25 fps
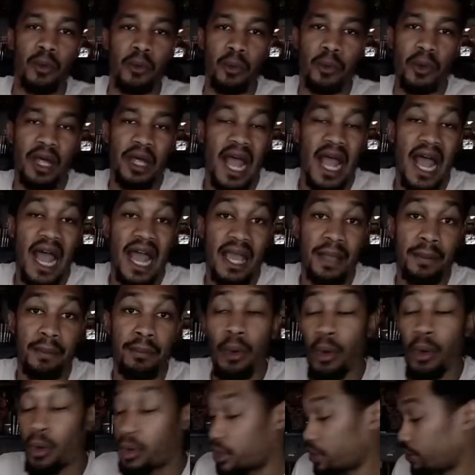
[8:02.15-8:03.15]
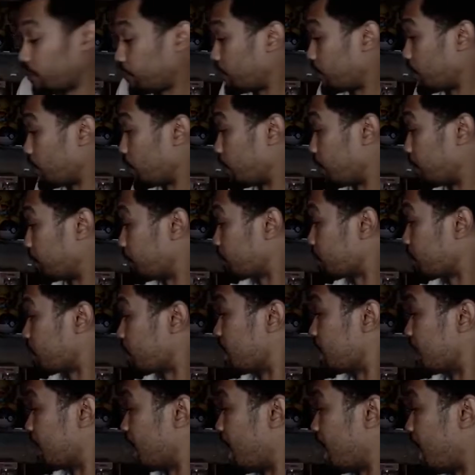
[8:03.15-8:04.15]
what I bought it for.
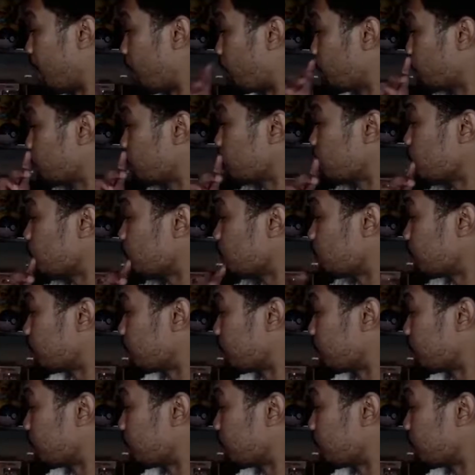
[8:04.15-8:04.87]
Now, I wasn't going to do